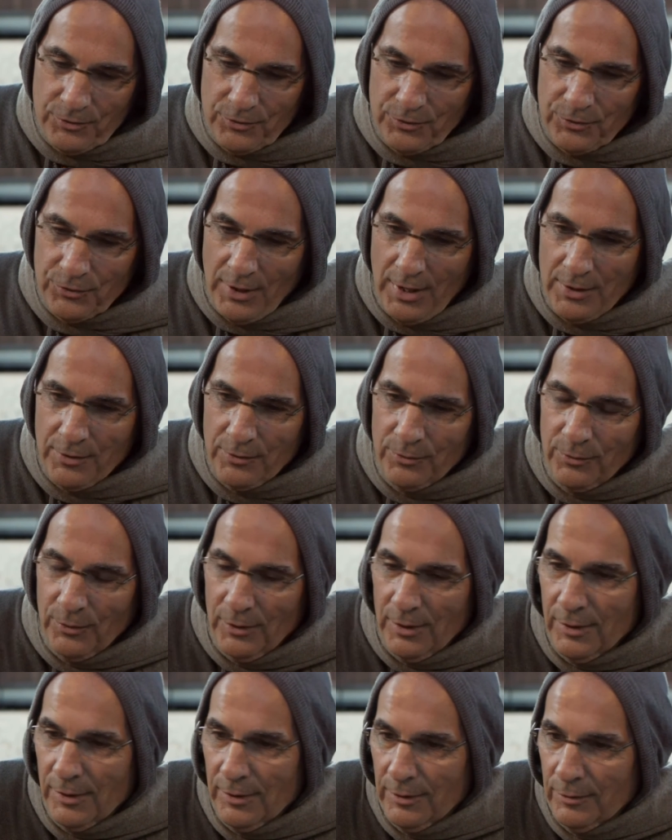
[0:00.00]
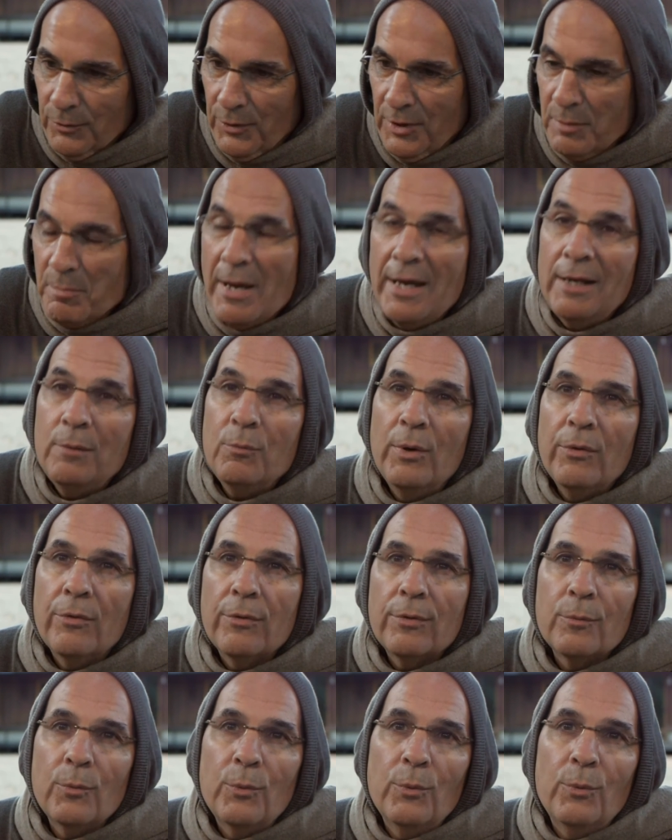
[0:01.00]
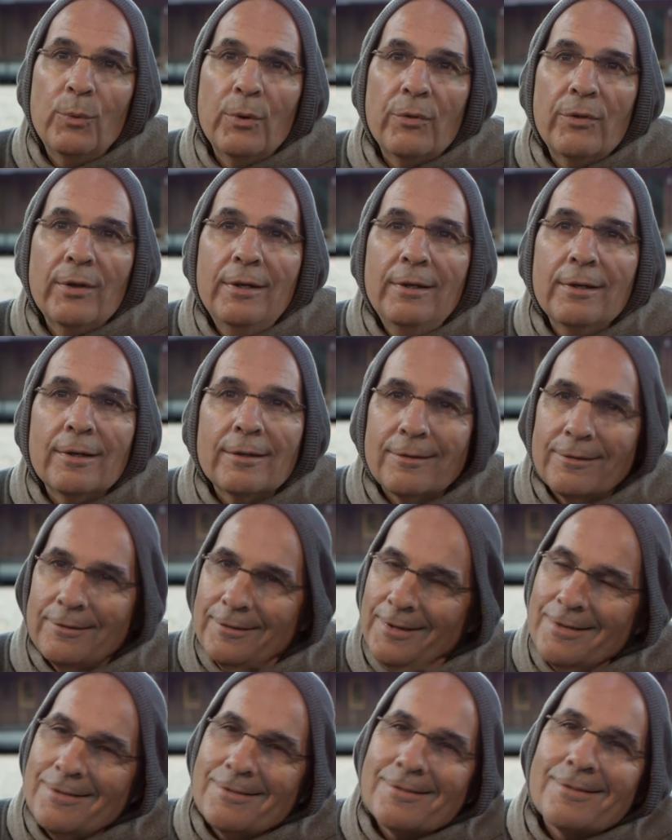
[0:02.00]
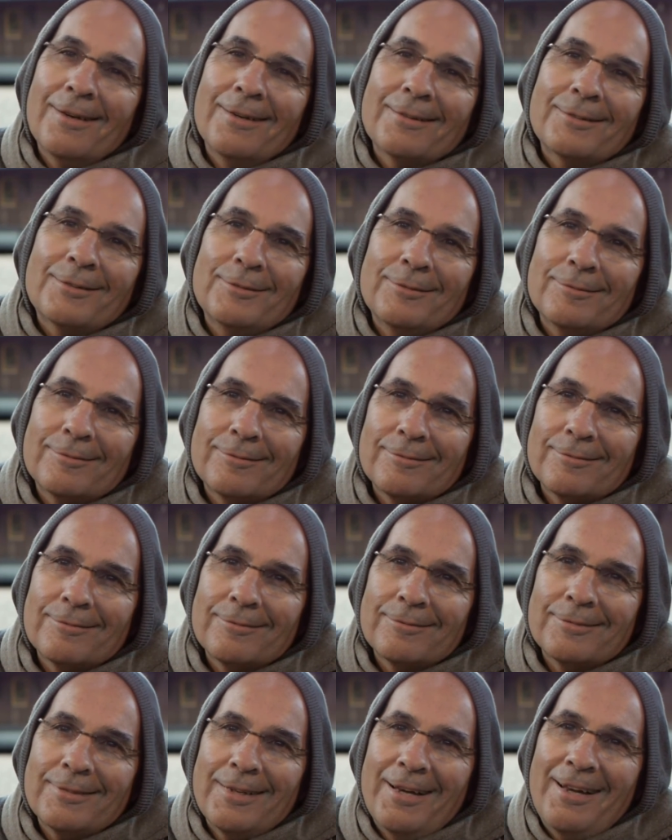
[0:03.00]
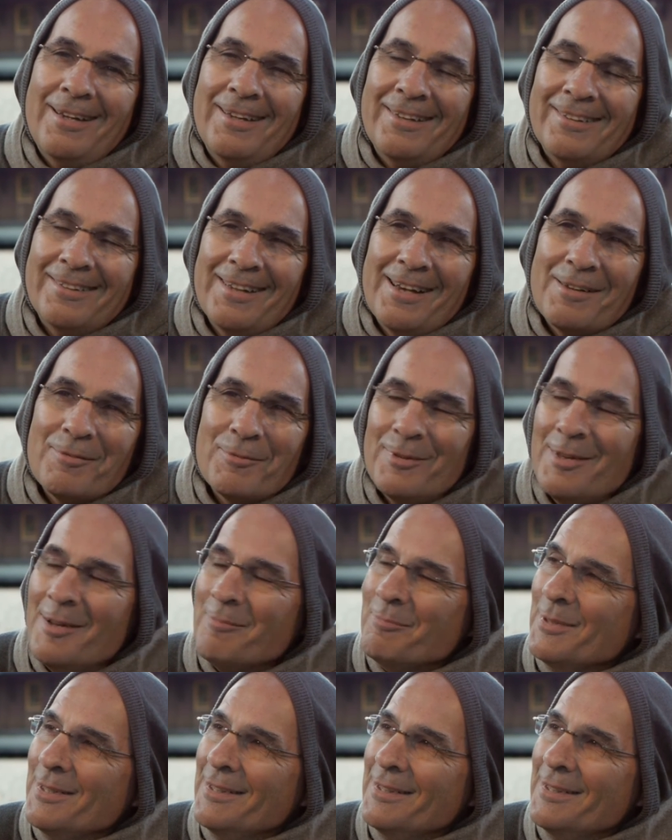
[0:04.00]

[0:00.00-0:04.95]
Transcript: try to remain within it, that's not that will not